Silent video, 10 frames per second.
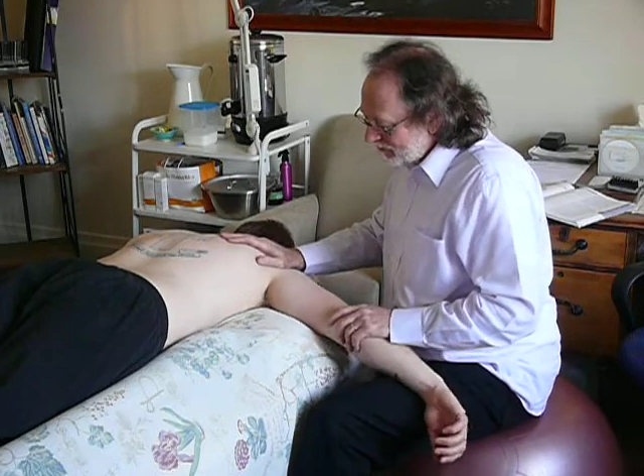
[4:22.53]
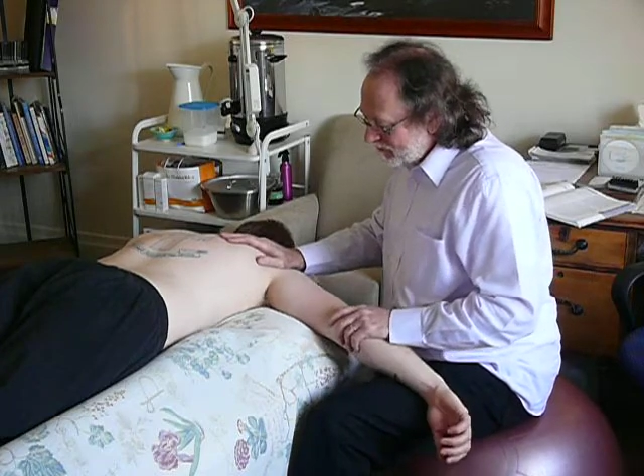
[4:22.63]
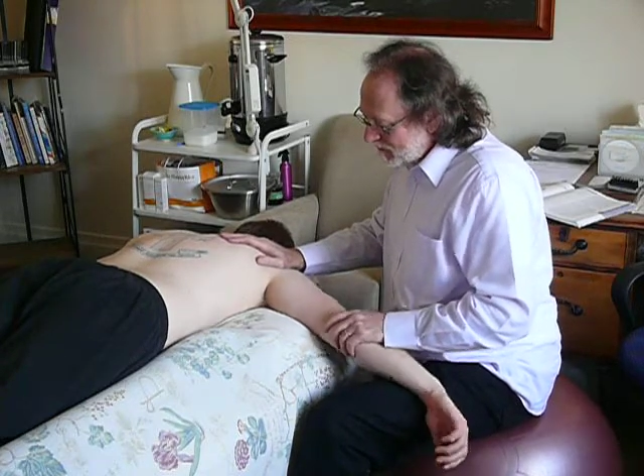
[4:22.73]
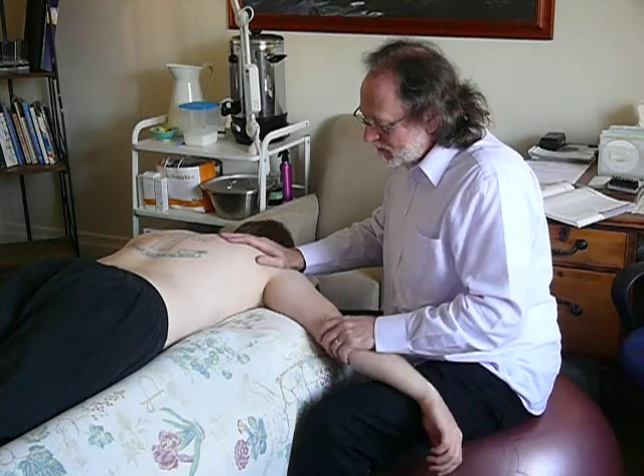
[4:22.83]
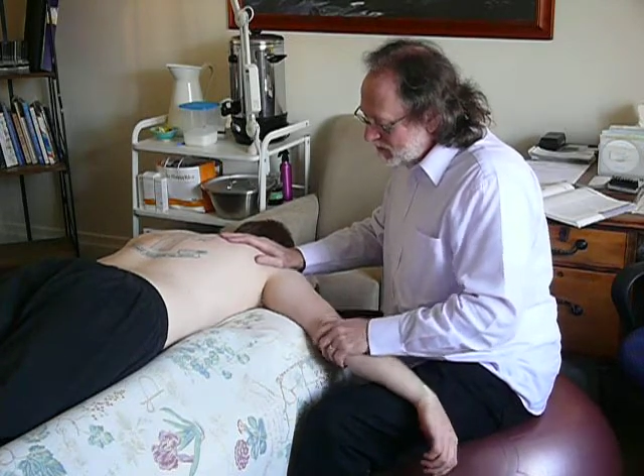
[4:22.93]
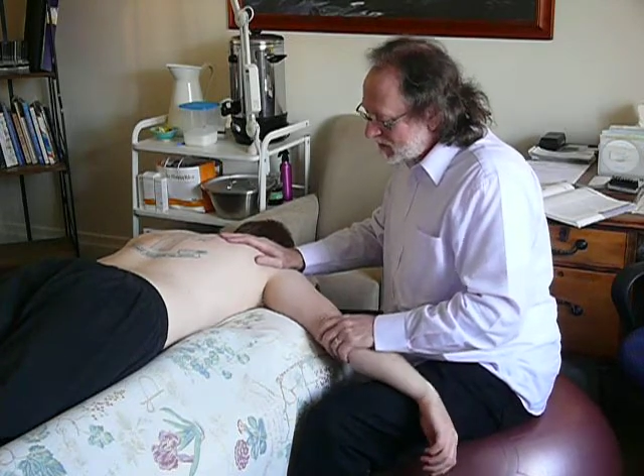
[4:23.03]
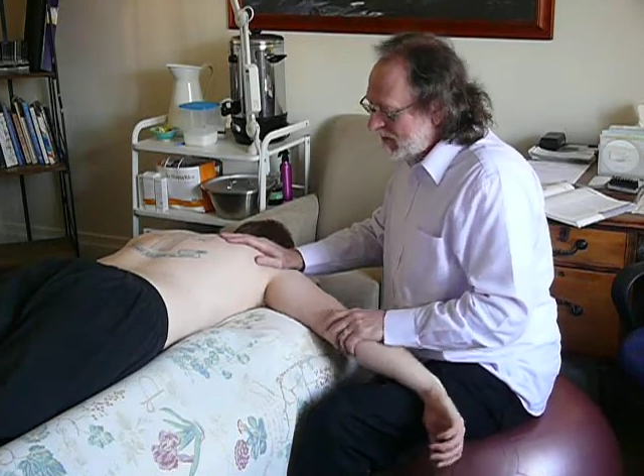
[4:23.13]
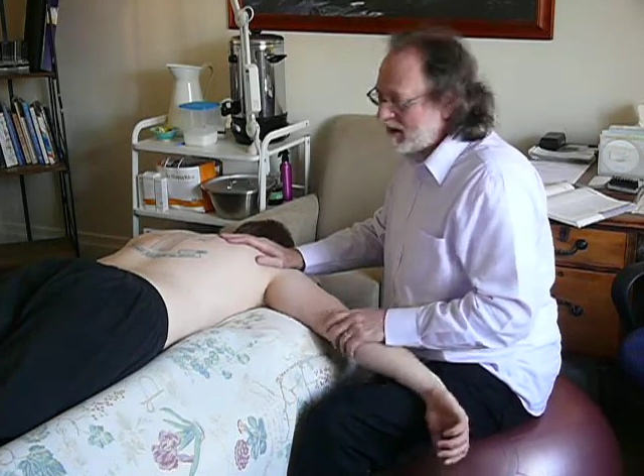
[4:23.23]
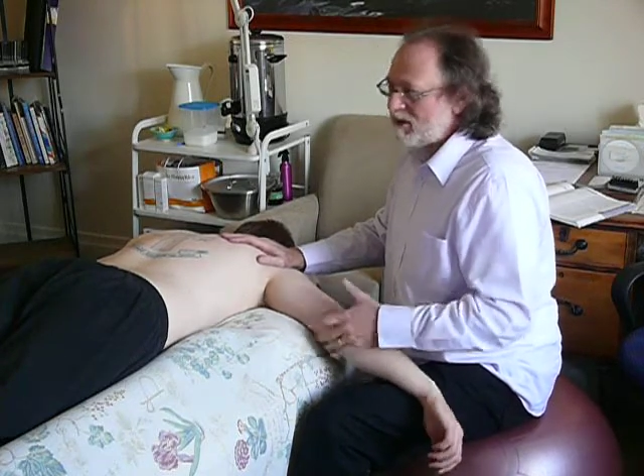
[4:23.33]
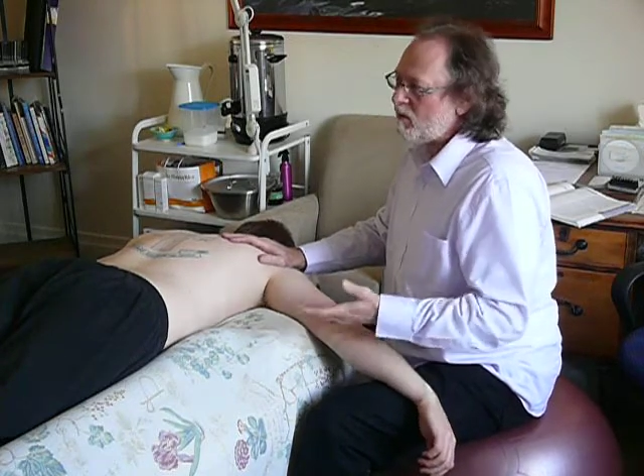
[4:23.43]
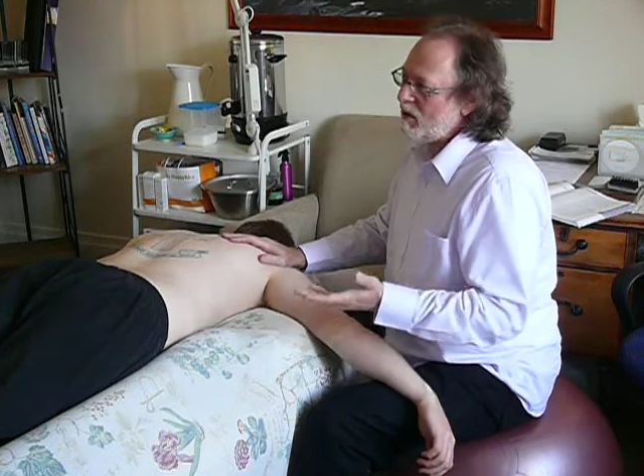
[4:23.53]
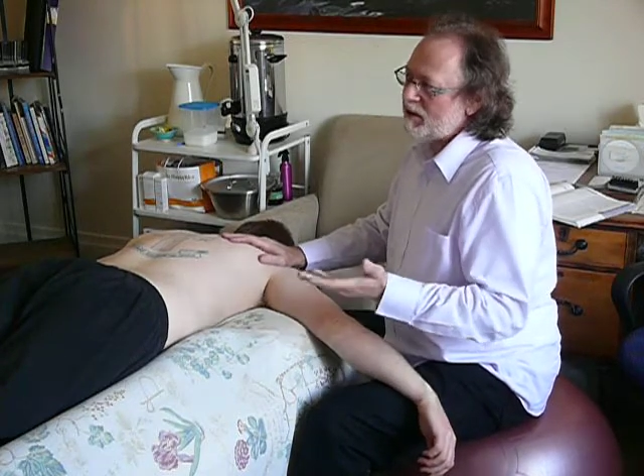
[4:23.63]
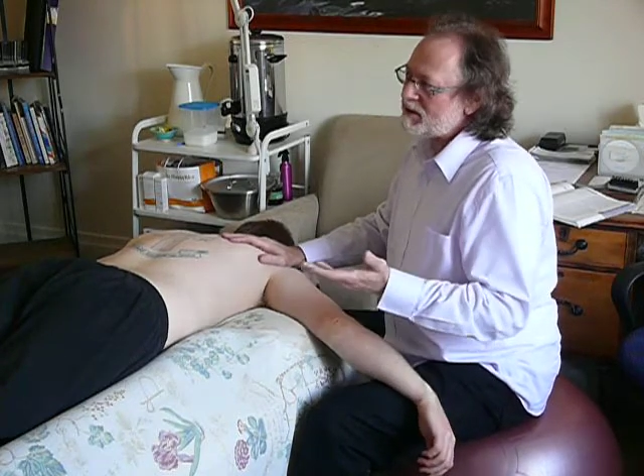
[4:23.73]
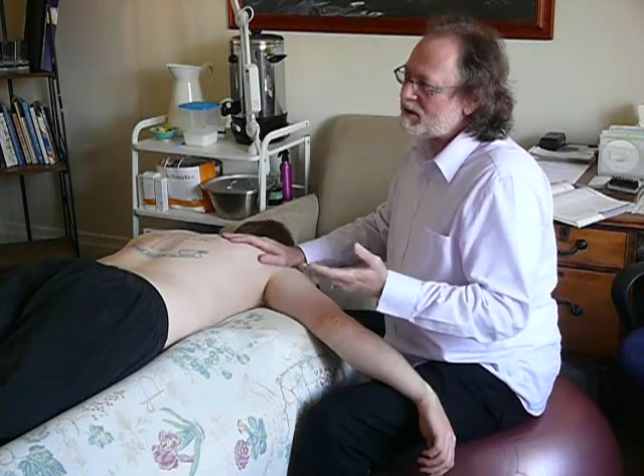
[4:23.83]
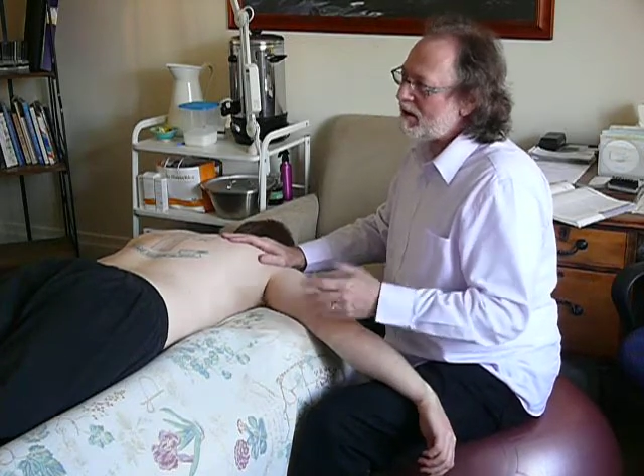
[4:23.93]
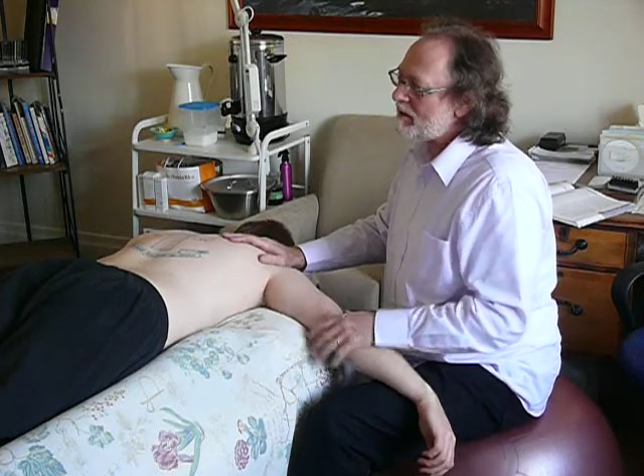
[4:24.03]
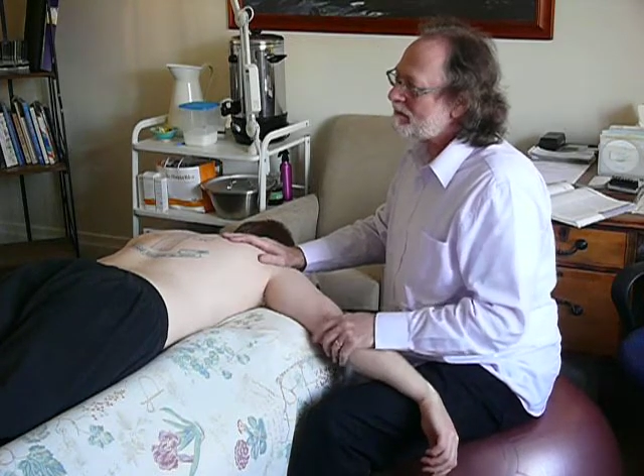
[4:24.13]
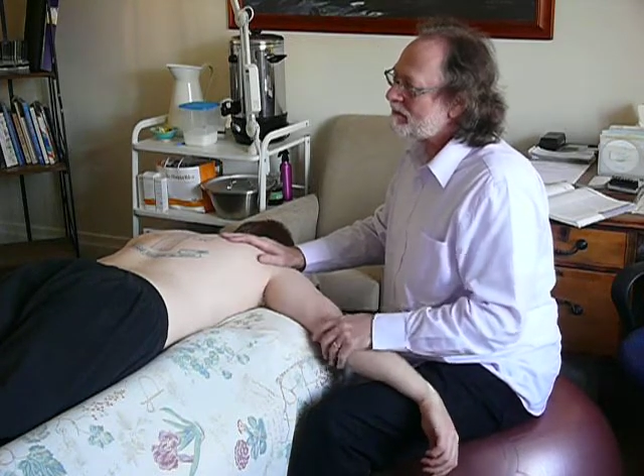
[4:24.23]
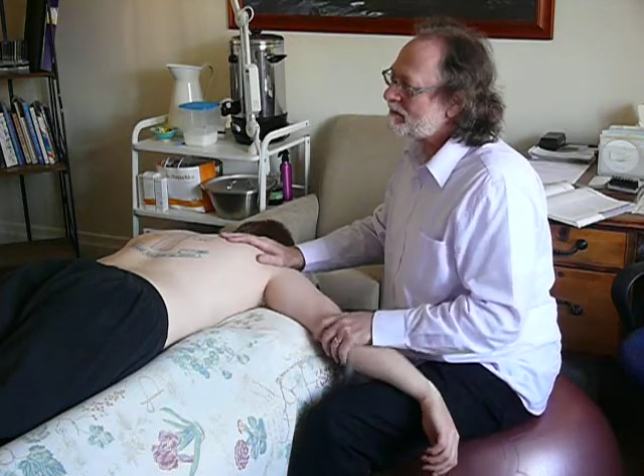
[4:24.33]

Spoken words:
feels like it wanted time,